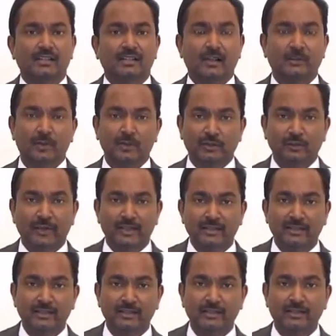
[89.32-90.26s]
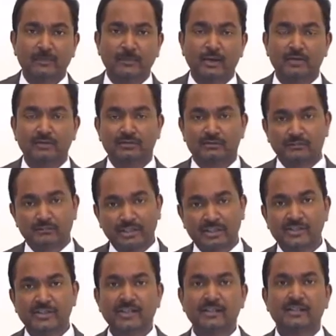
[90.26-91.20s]
about the weather, about
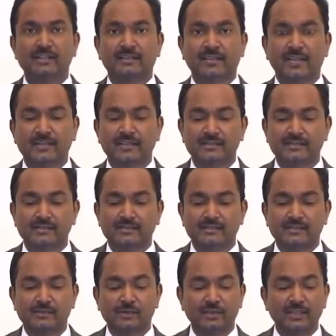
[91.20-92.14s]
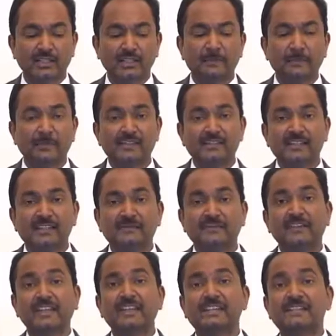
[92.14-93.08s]
in general things, so that the
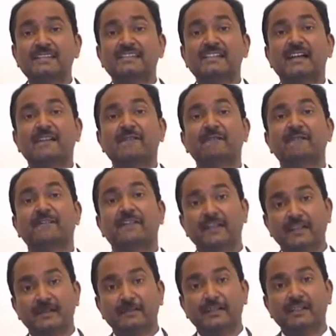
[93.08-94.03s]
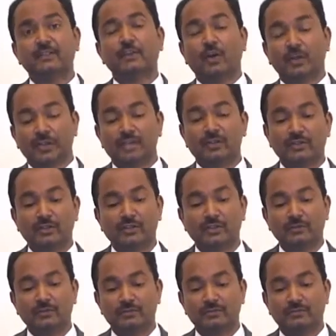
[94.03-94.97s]
person feels comfortable talking to
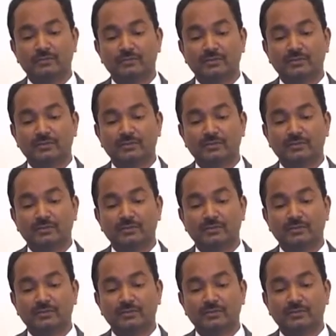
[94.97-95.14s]
you.